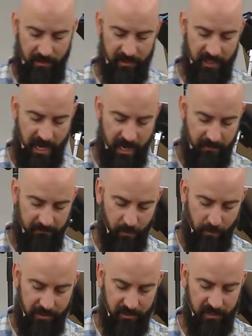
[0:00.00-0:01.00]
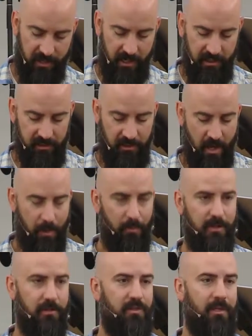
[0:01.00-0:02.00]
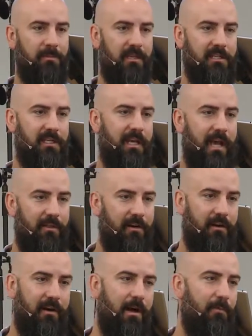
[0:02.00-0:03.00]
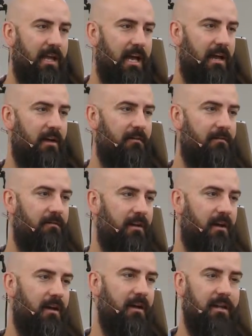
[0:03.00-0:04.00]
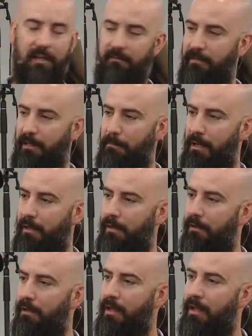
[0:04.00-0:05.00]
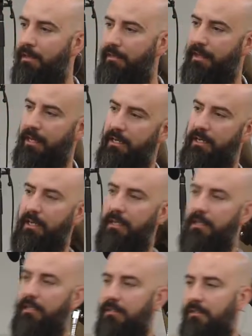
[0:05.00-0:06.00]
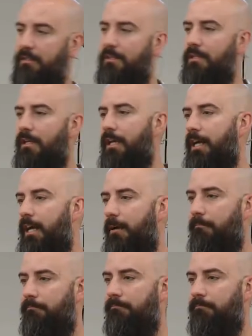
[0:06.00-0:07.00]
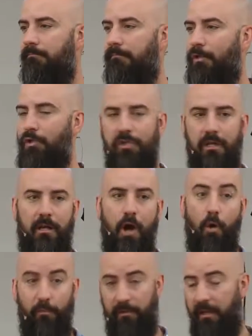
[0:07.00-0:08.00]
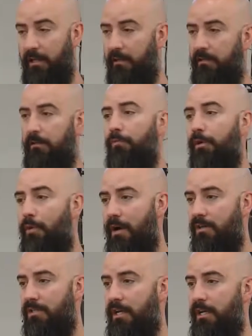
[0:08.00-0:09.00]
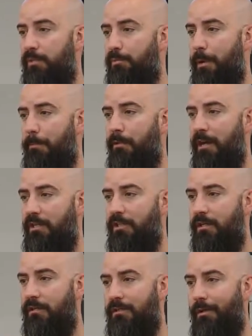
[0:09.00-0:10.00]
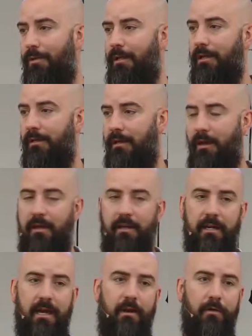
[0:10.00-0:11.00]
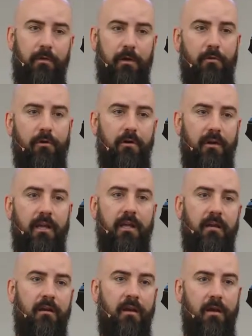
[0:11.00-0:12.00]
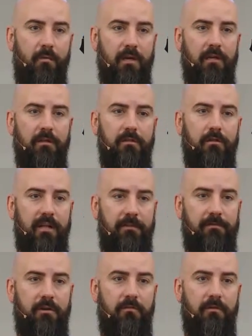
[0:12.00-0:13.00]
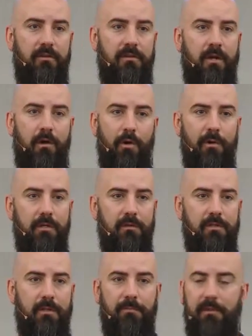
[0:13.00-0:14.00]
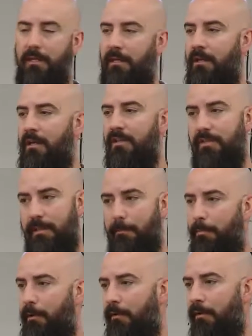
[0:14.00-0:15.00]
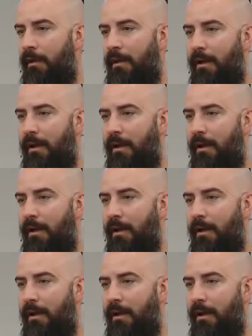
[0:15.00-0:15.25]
outside if the weather's nice. We do something together, and we have uh, an evening meal that is um, usually, hopefully, requires less preparation. So we uh, eat out, we order in, we do leftovers, or we do something simple